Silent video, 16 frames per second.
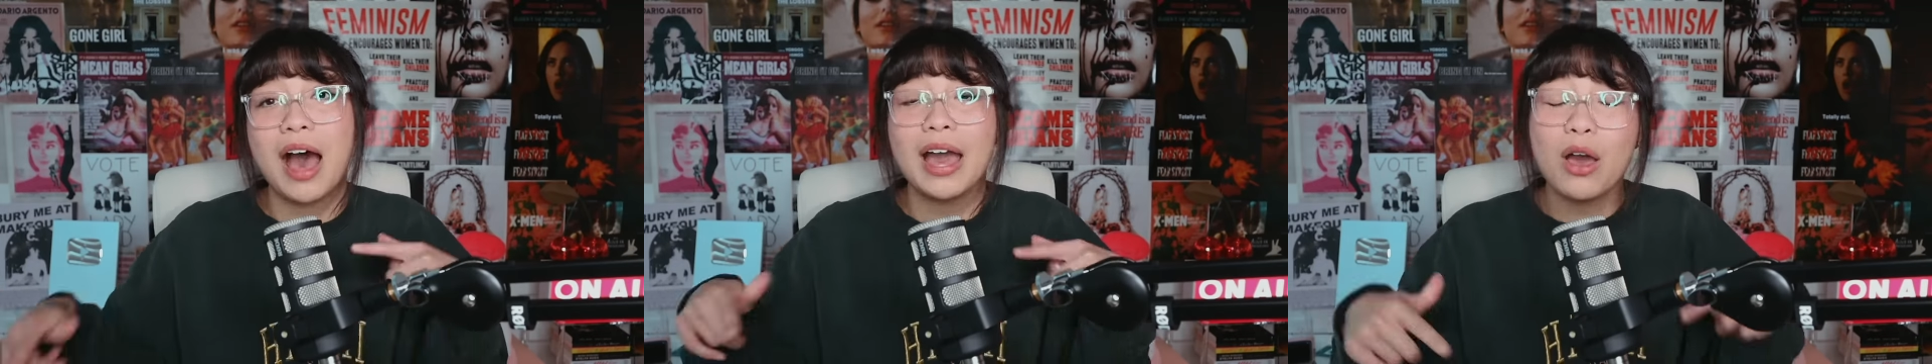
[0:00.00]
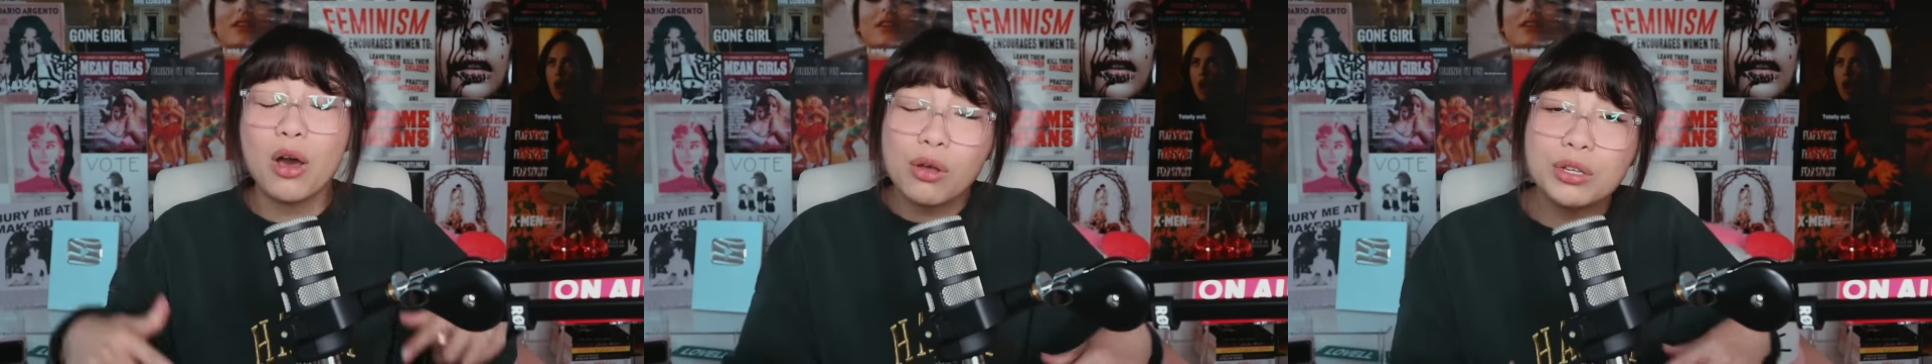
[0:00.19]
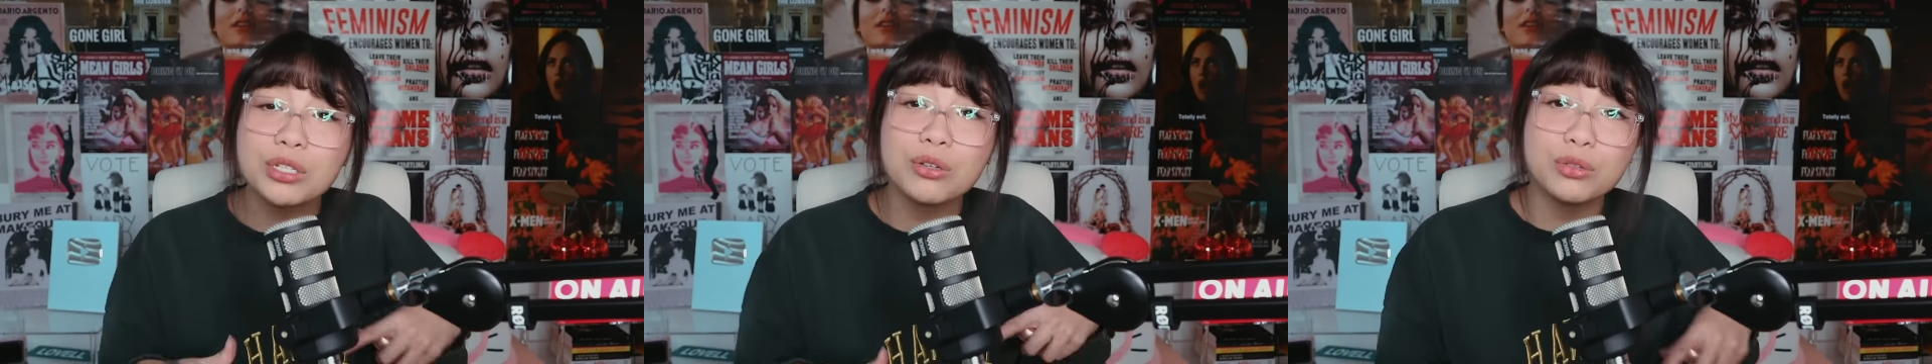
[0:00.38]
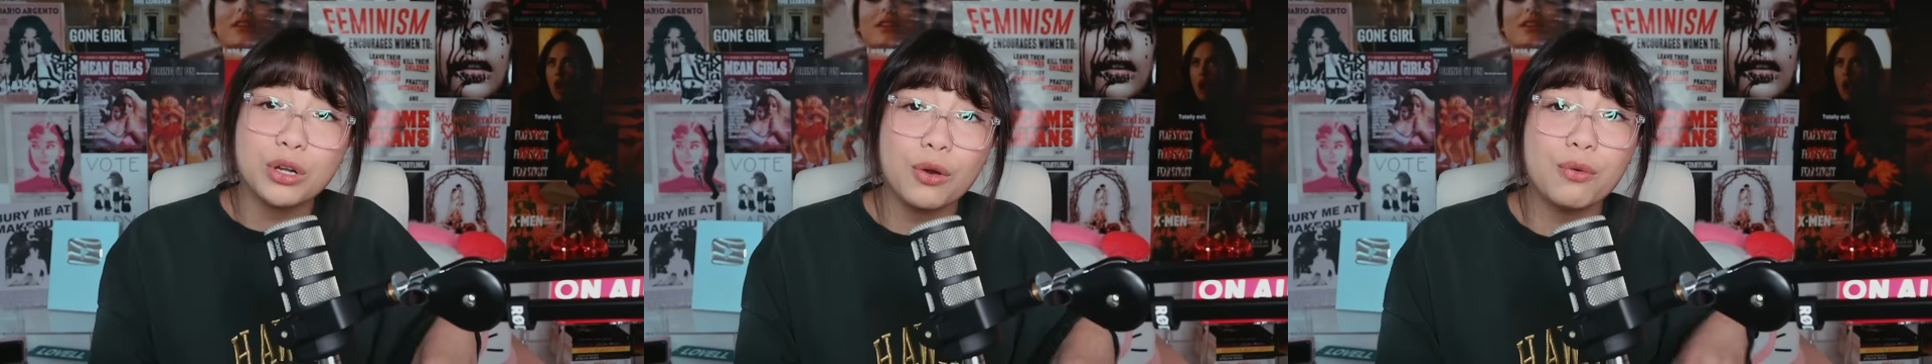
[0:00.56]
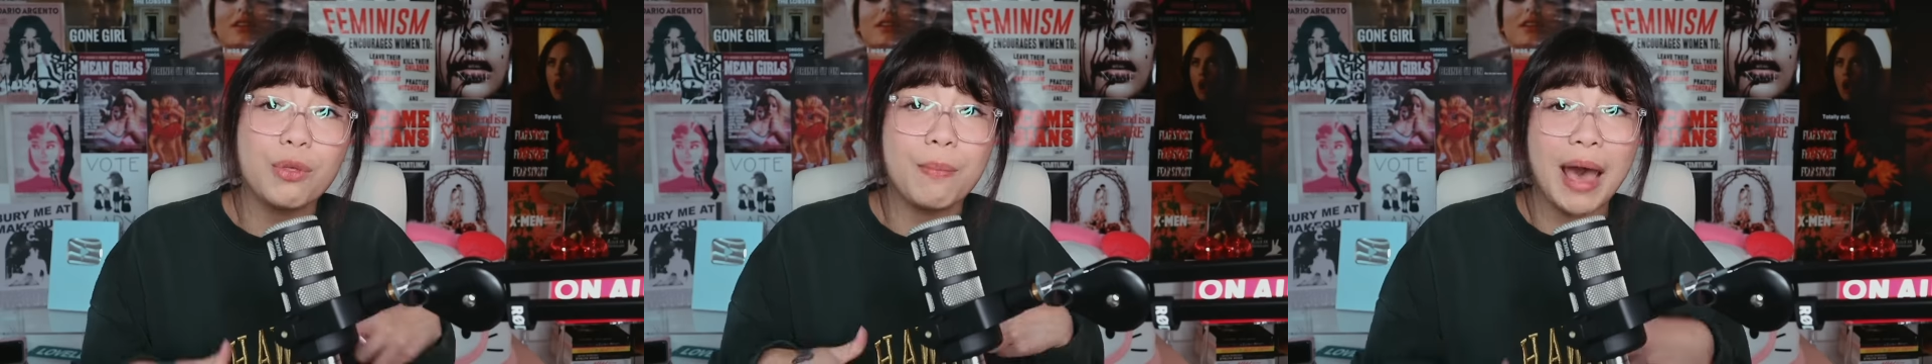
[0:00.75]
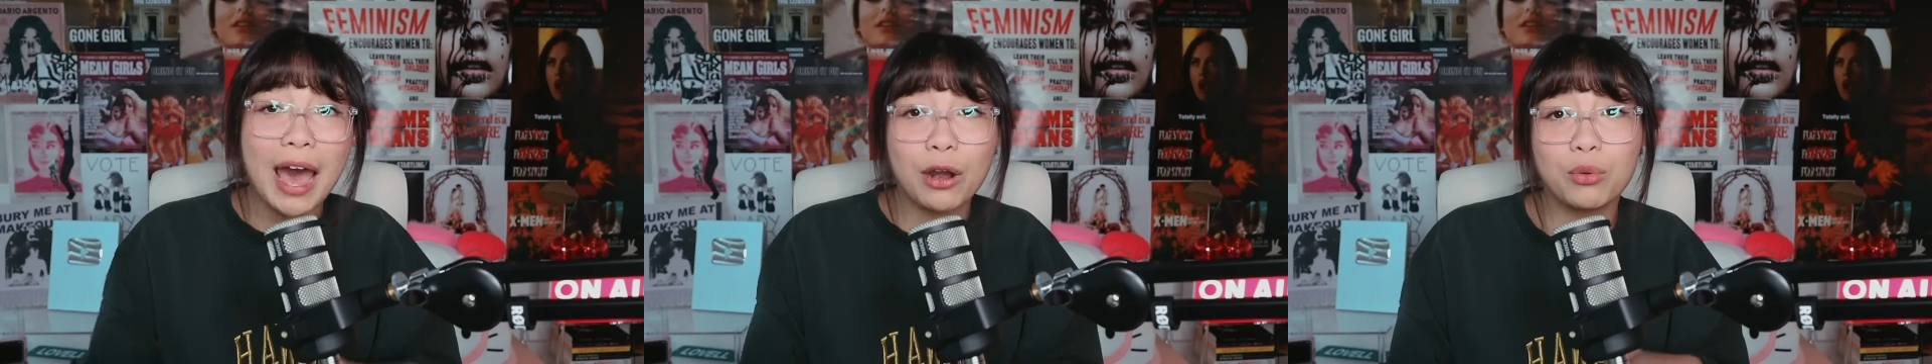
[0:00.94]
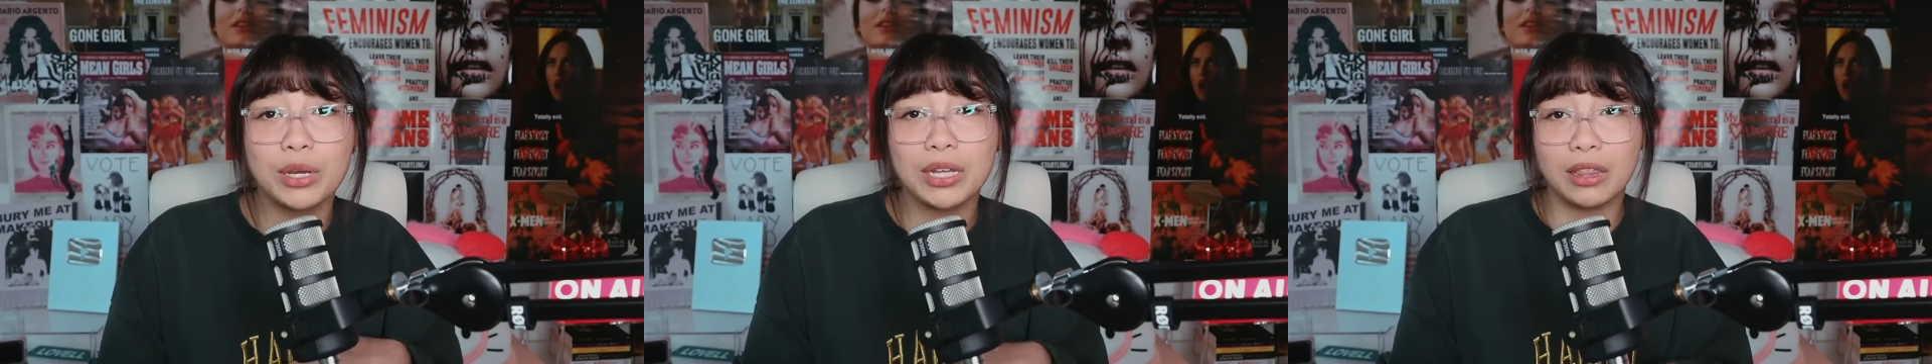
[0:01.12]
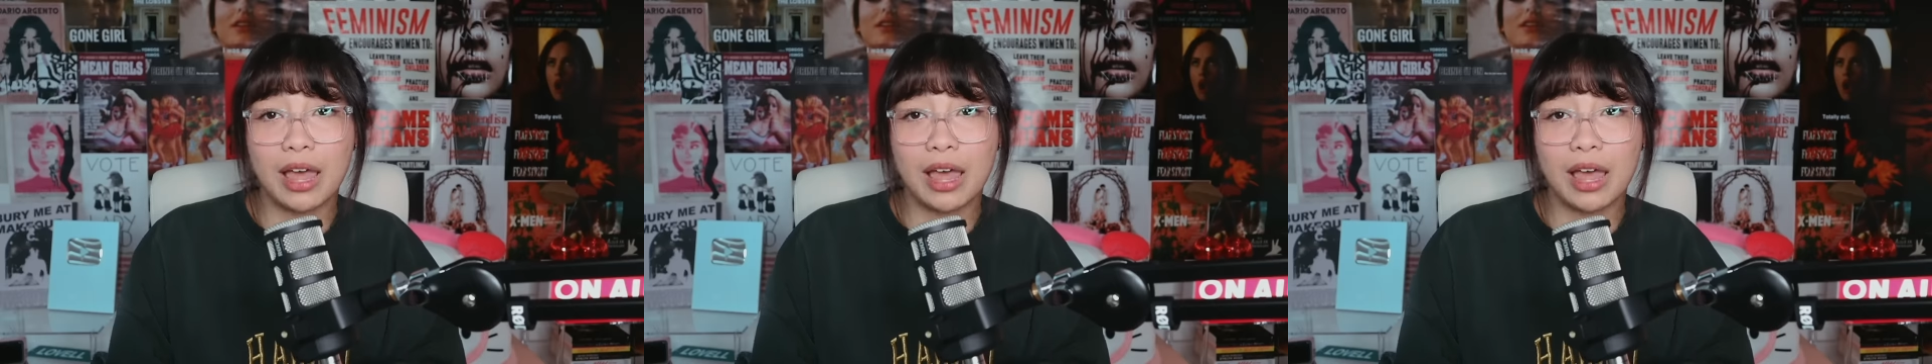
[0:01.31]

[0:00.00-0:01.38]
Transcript: I also know the battery